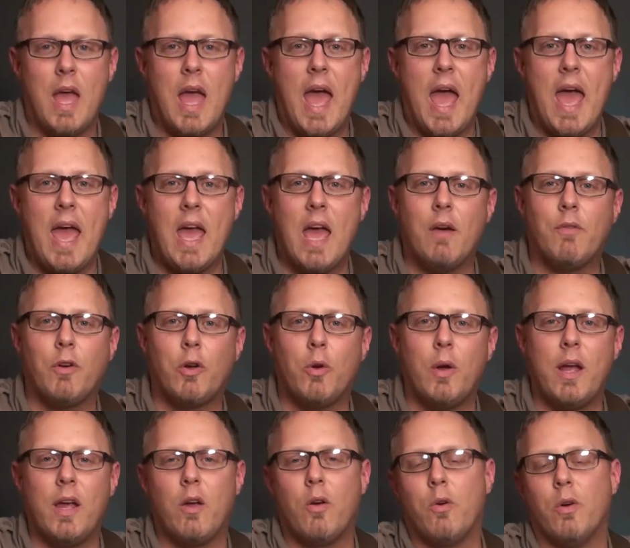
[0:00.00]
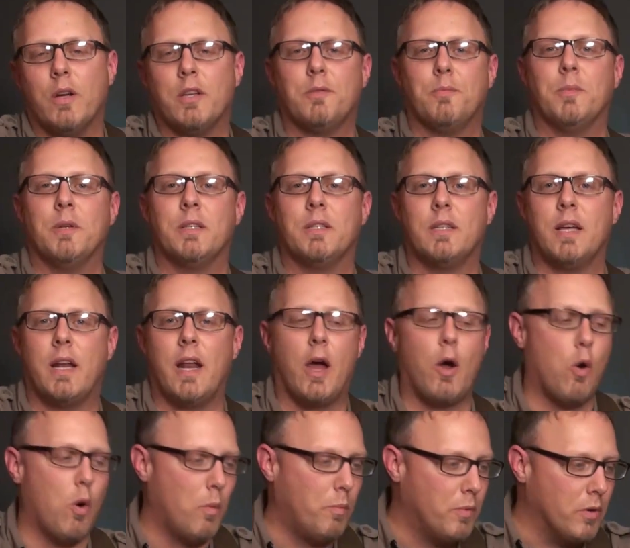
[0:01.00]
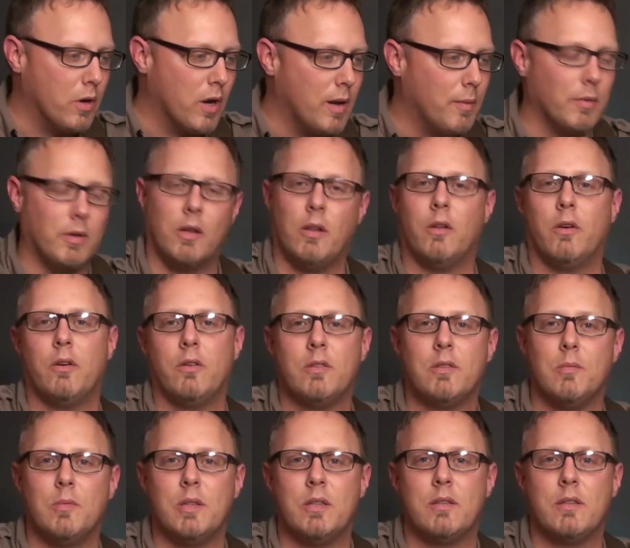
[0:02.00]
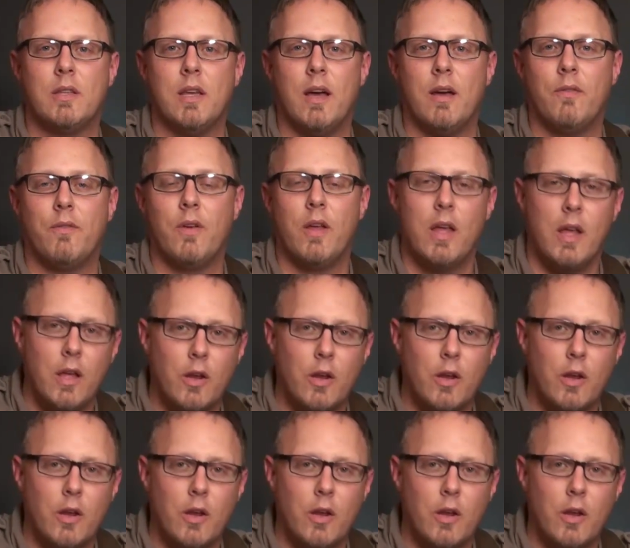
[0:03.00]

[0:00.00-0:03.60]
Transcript: Hey, have a great Christmas, and I hope you're able to learn some of this stuff.